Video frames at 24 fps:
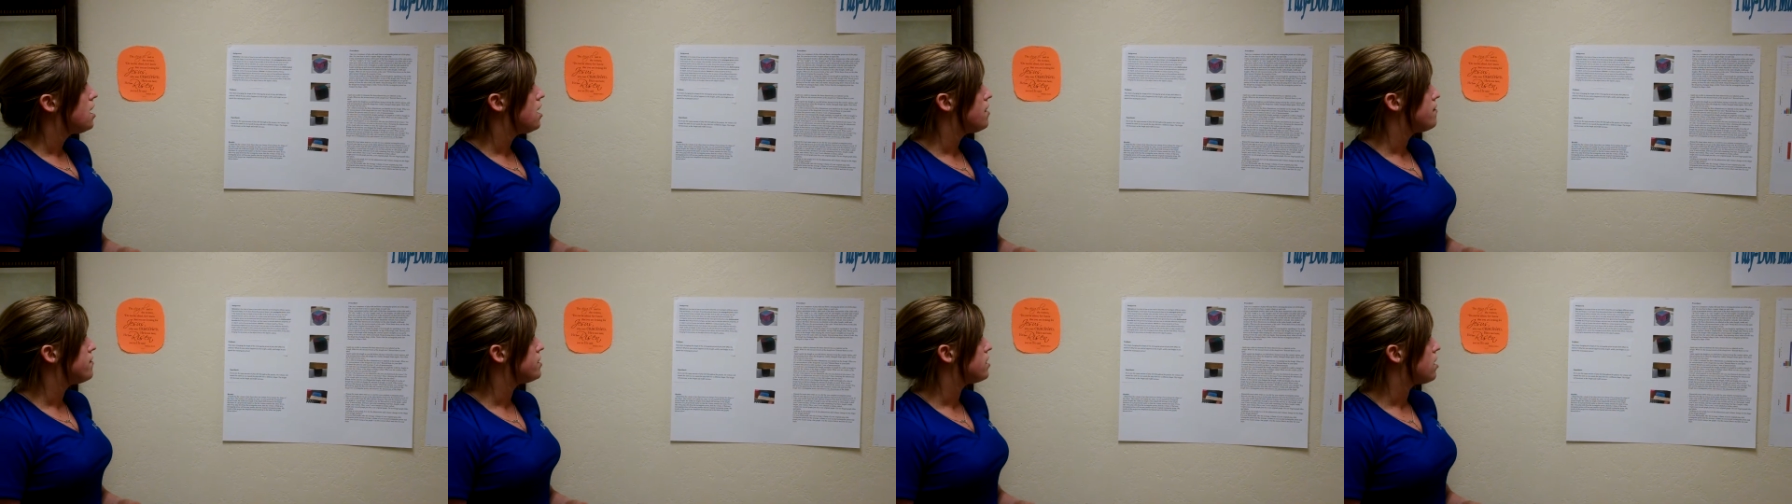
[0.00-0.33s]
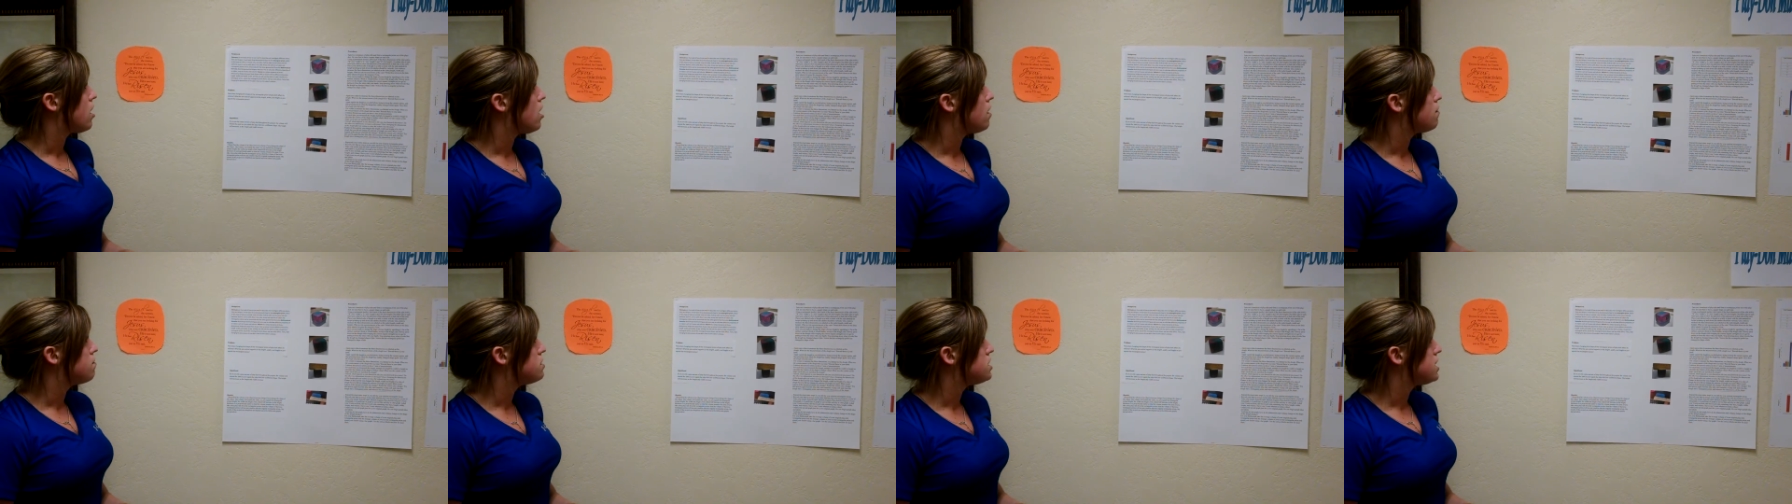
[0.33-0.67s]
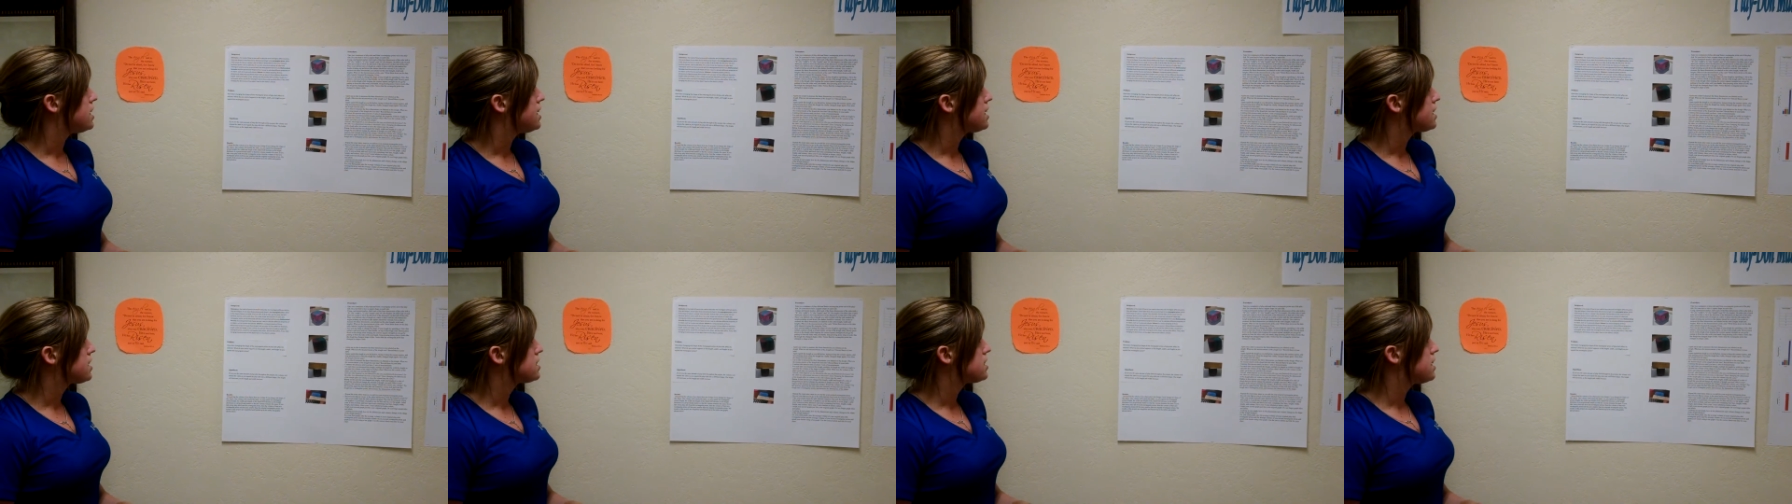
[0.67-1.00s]
of an
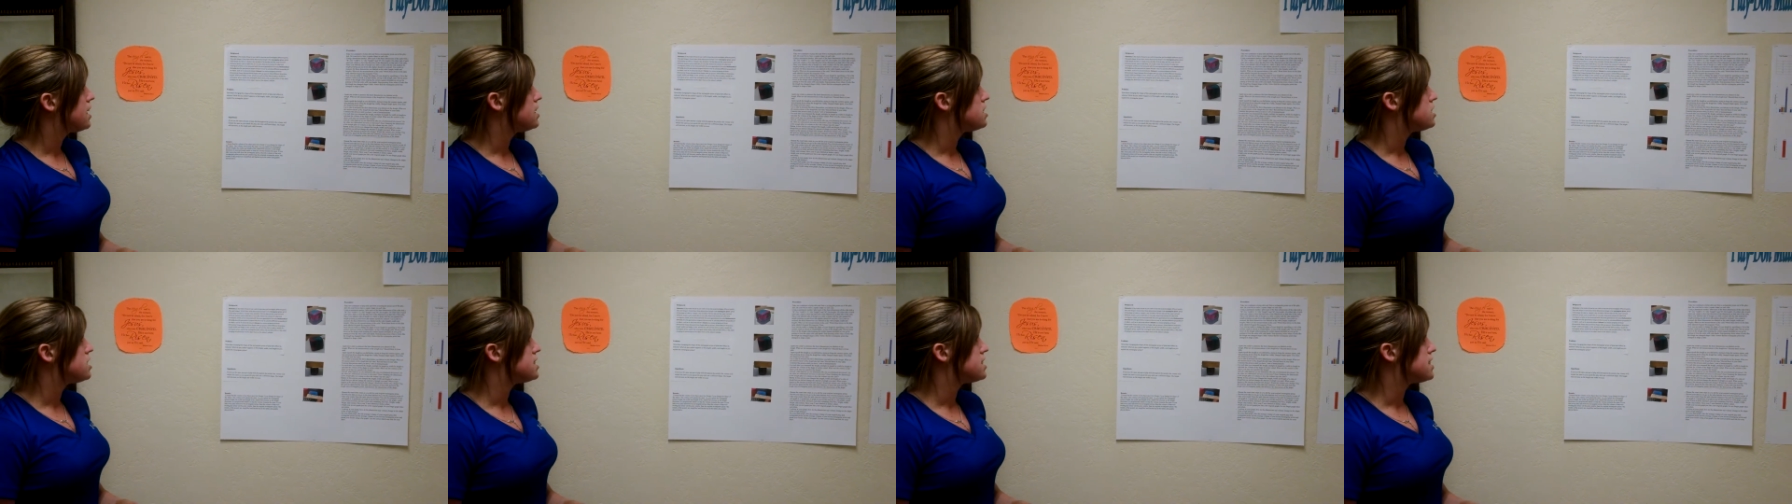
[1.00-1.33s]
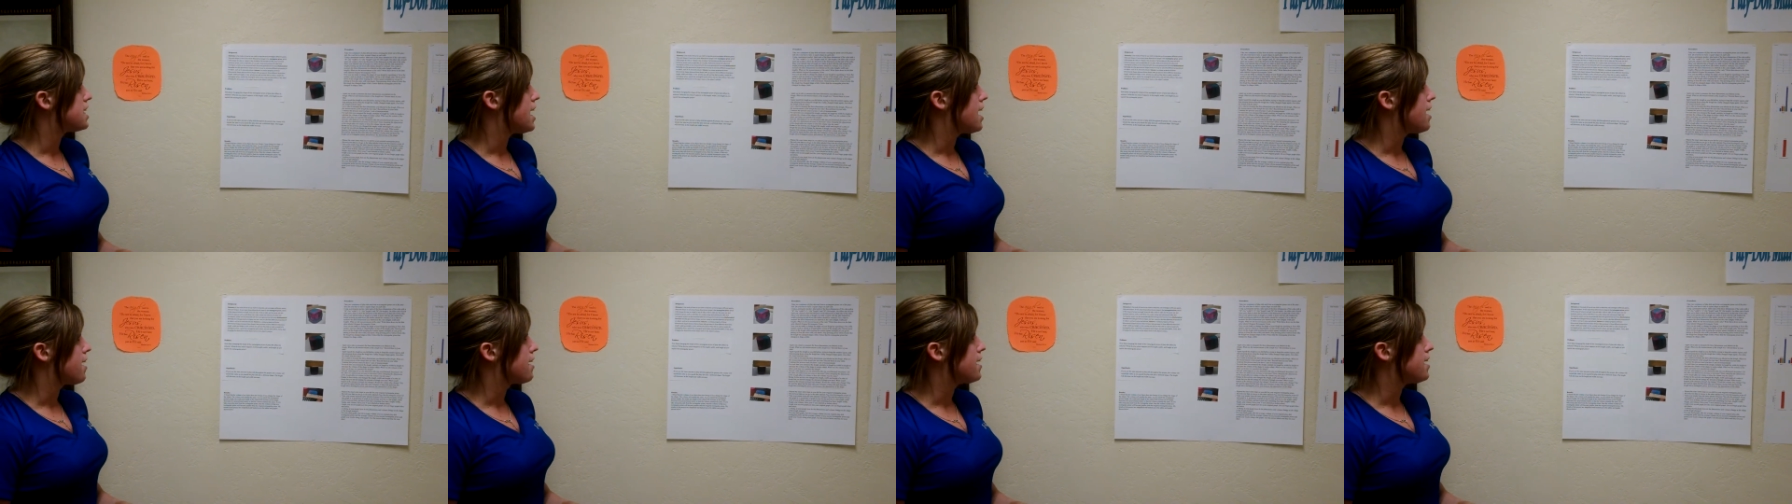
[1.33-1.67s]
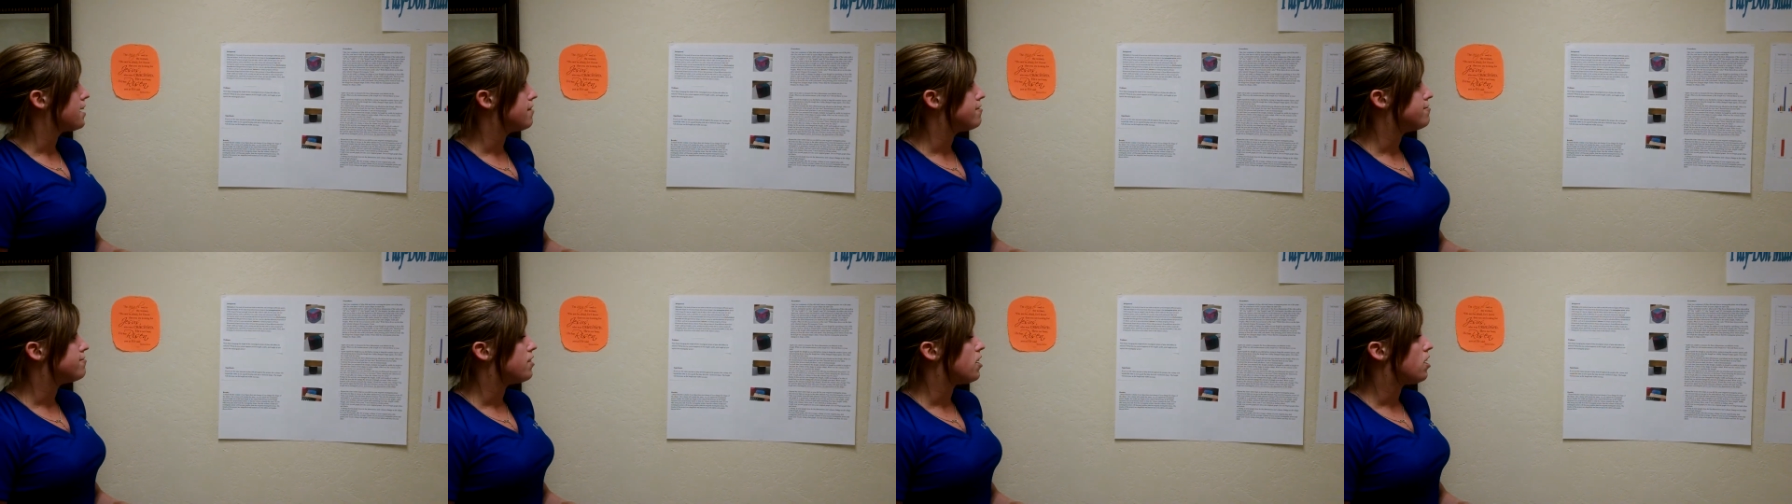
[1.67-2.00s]
object, such as
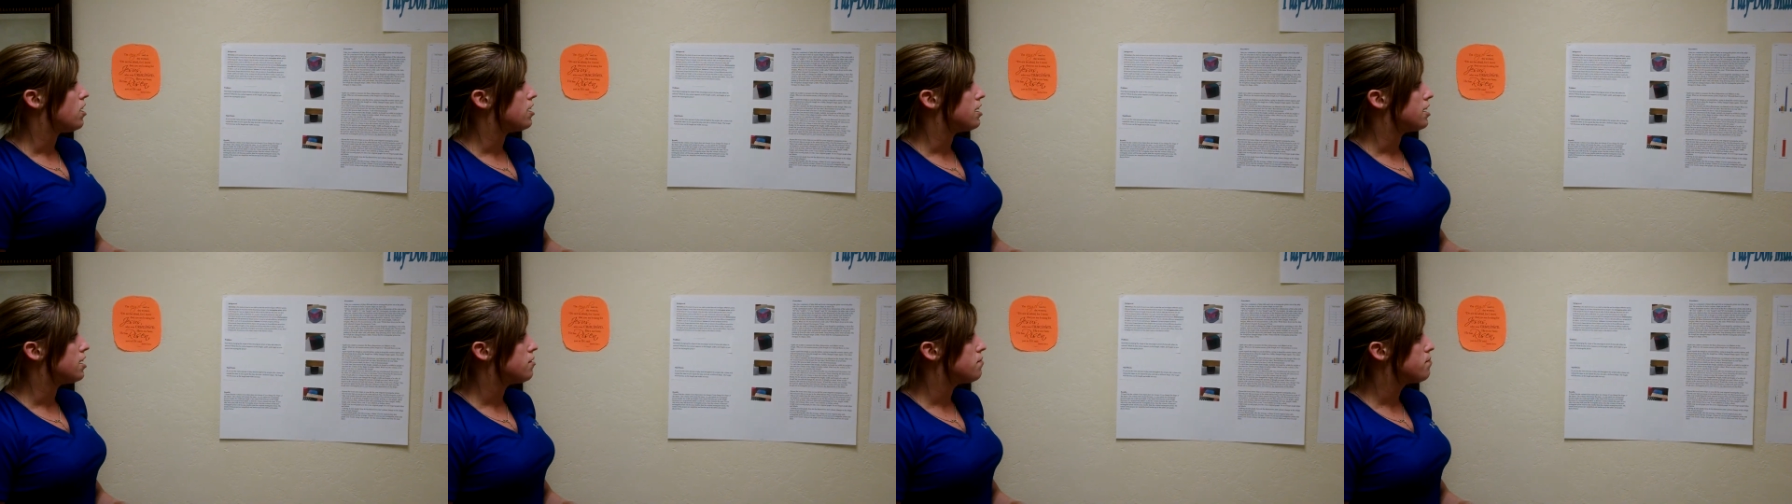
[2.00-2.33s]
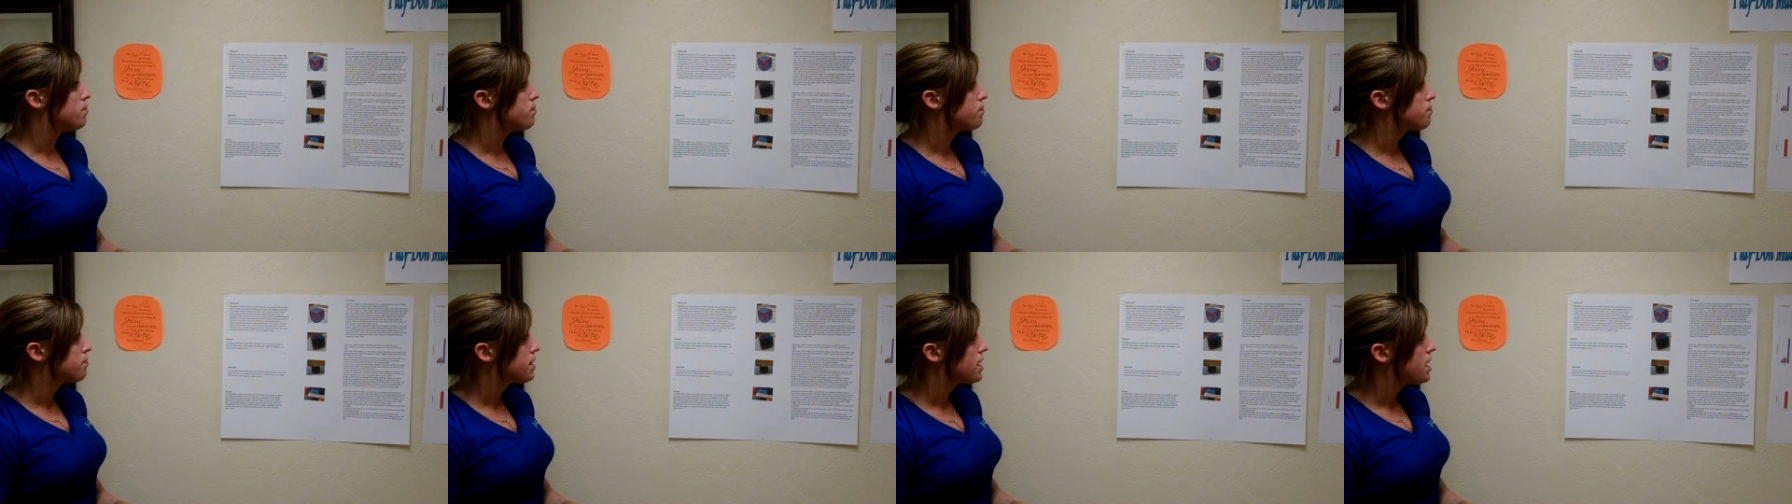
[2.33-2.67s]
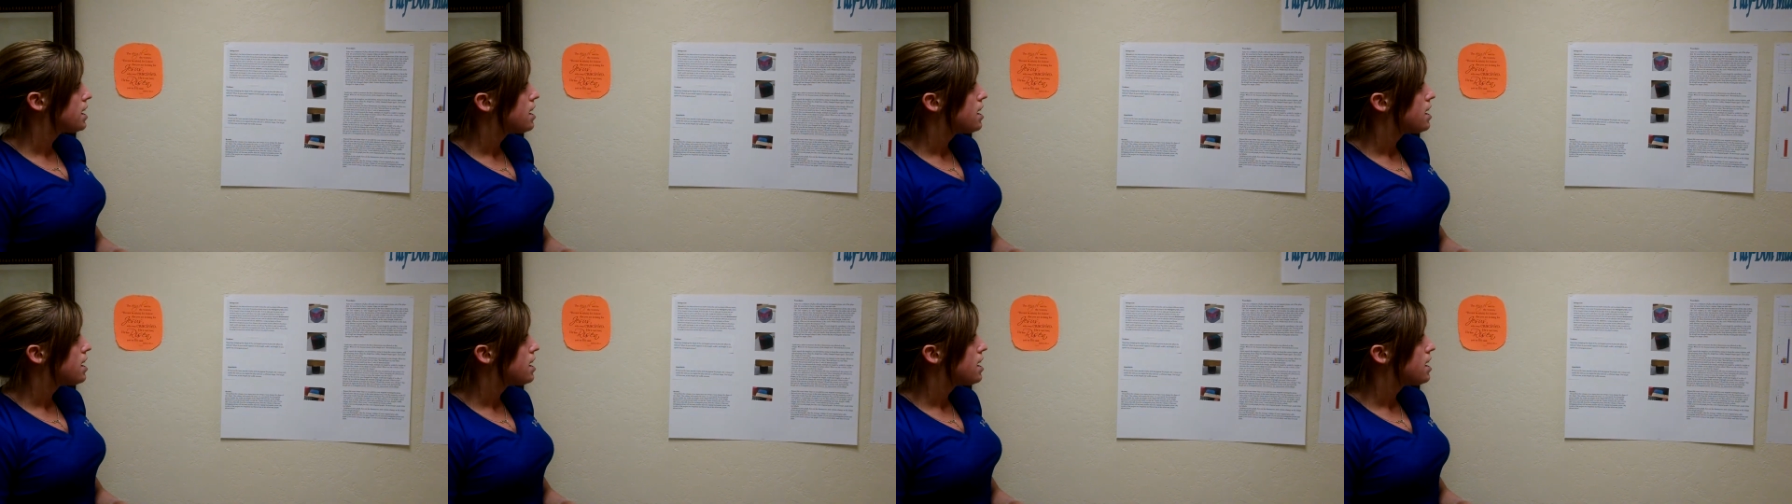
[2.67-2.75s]
area and volume.